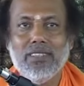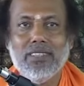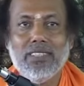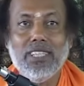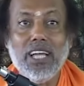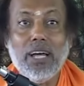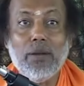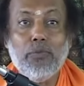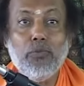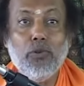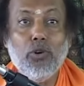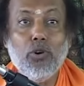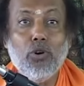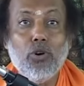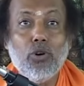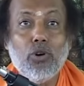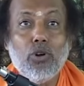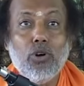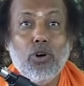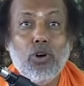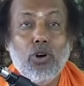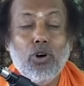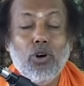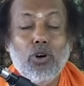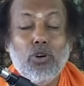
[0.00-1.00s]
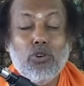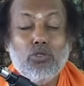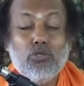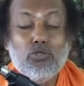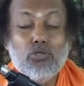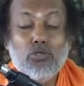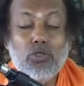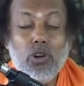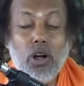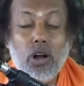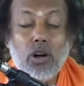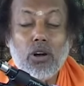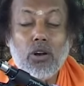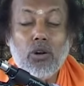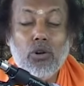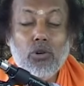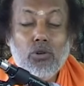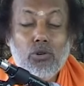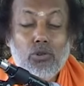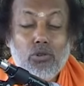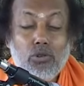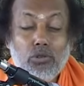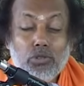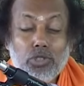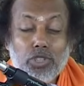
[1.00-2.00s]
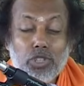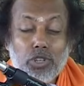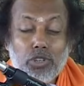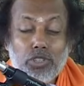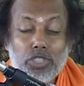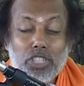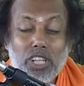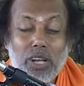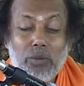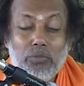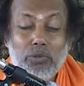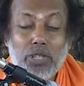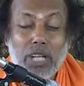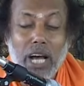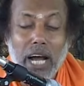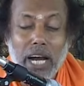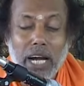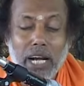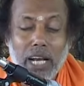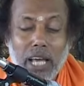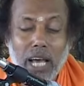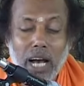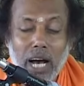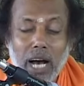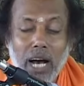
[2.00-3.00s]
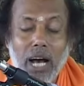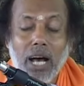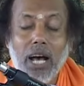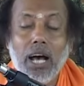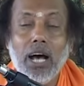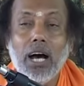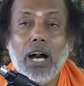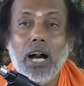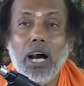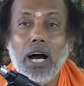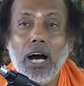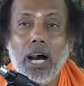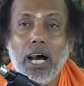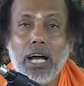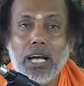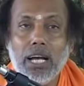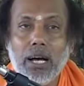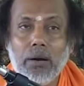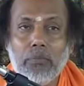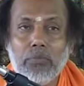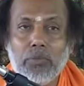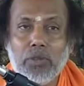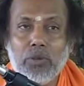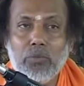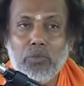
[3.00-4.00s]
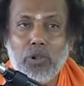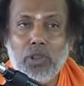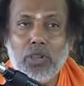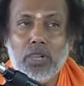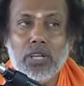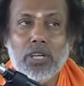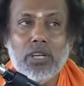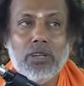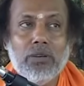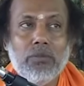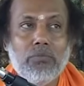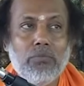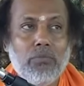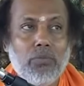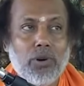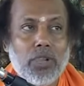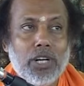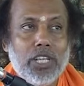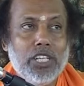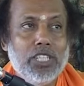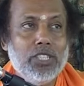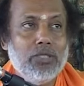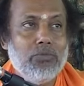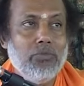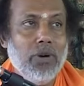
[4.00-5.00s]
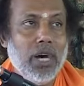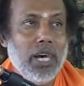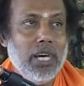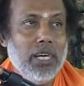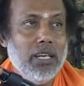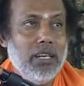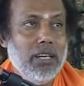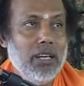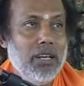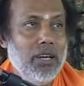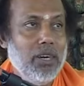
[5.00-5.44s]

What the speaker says: Therefore, do not lose yourself with the idea, I am the body, body is mine.